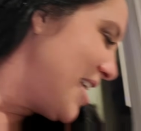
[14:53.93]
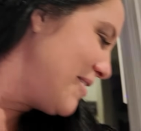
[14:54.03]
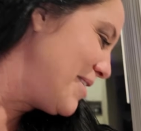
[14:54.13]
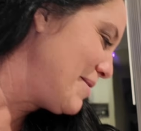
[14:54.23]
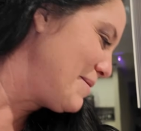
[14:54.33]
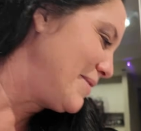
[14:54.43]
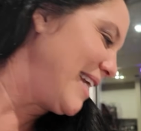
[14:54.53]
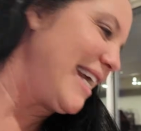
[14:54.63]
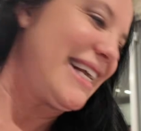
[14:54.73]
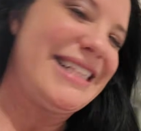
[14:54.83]
We've been
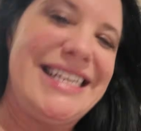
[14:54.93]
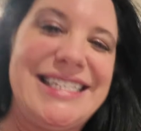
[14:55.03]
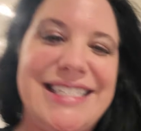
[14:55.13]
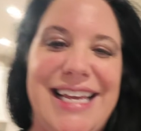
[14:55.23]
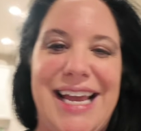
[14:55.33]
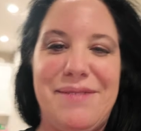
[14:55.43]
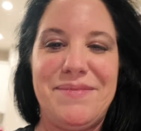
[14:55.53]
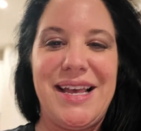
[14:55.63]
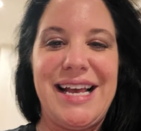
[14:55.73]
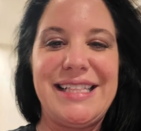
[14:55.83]
playing this
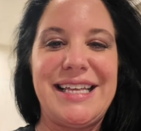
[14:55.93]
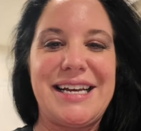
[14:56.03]
game, the